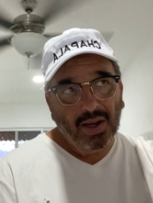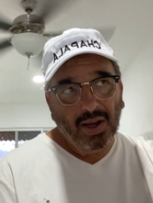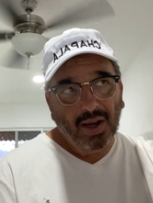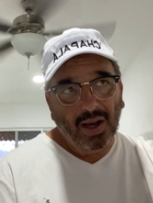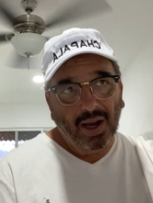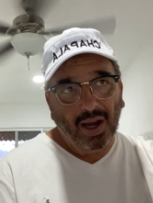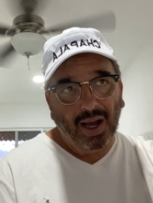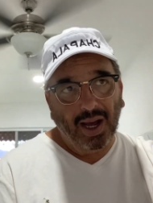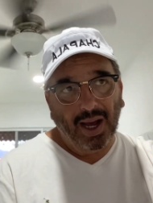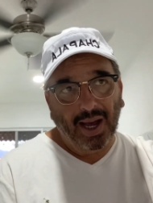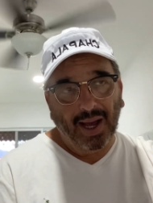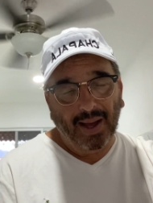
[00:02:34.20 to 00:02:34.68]

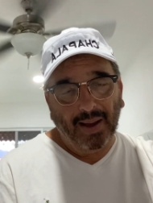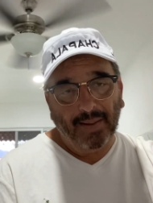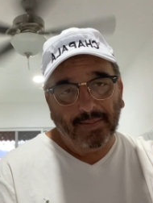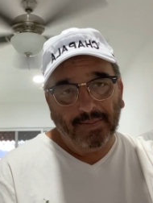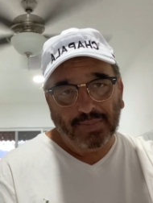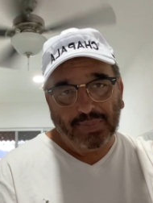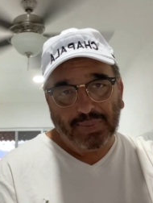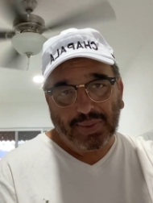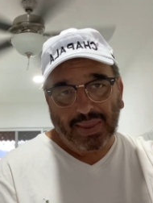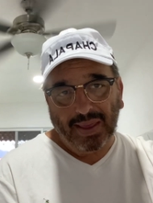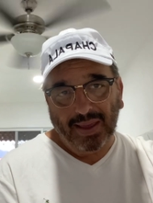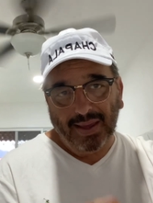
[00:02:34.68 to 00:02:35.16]

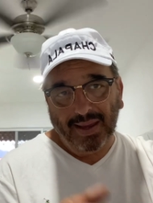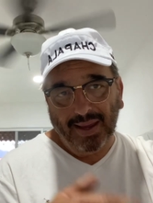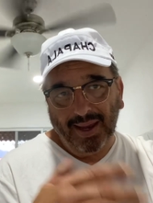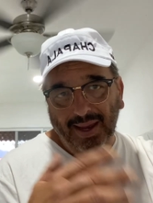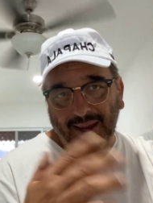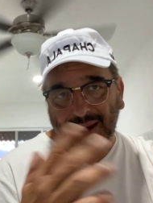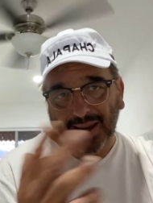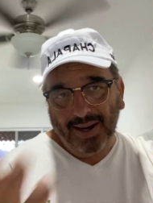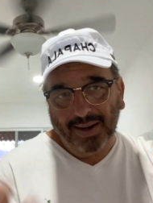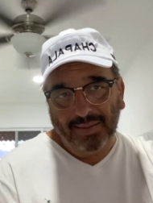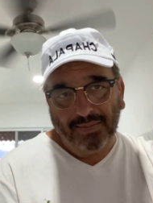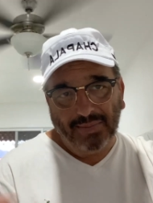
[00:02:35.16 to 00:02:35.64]

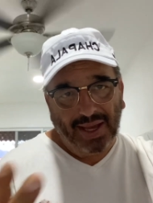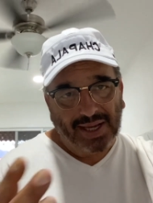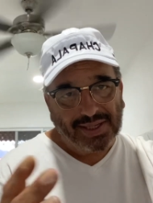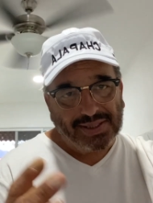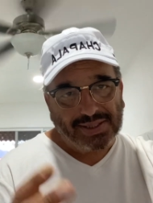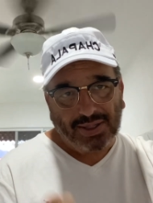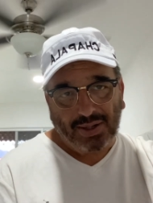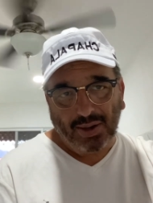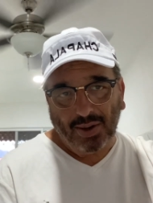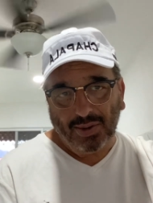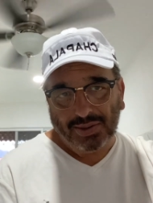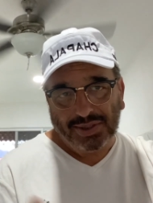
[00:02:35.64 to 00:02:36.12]
And
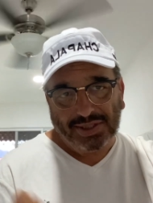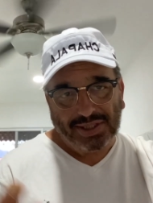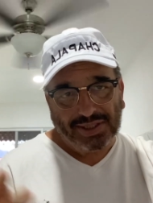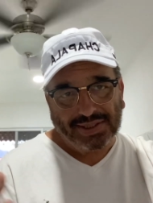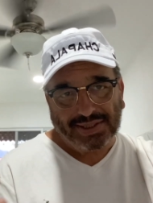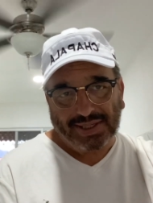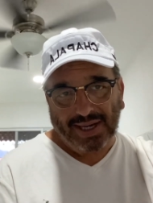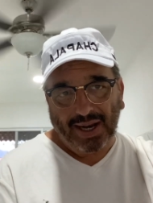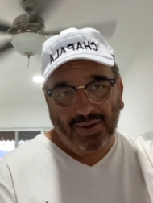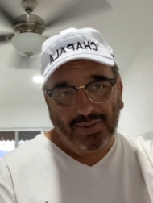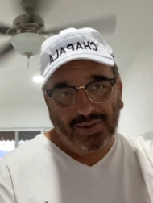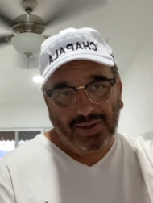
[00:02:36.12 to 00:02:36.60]
Mexico
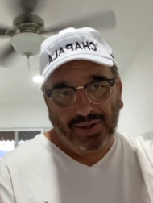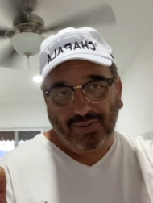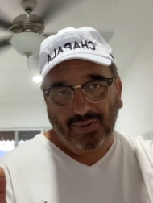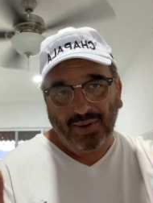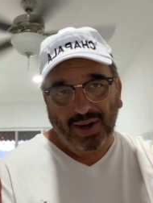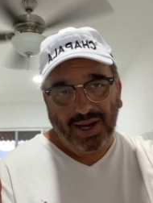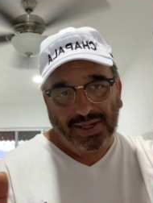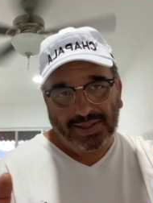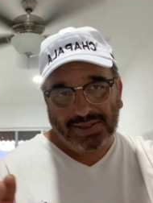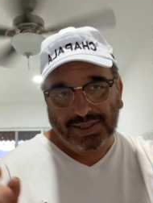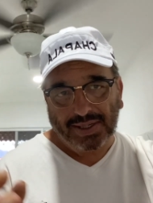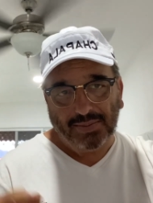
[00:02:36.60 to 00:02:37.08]
just sounded
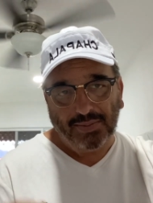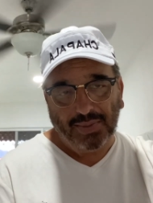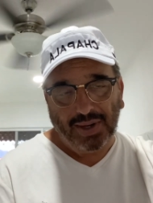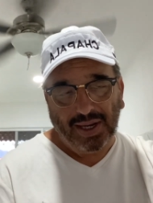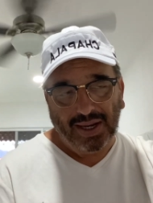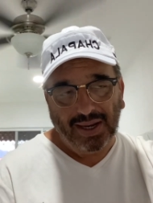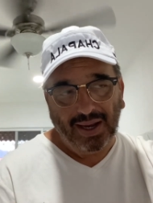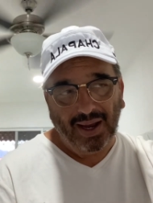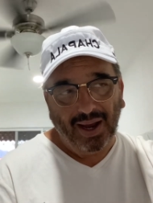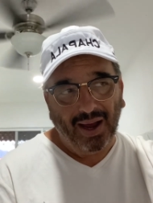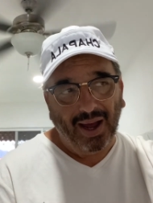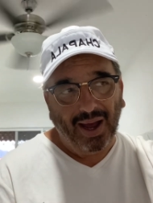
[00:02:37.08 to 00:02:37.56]
great to
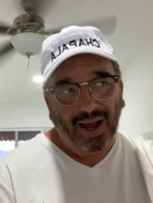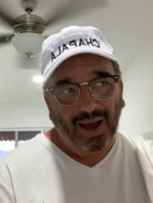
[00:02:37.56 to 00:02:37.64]
me.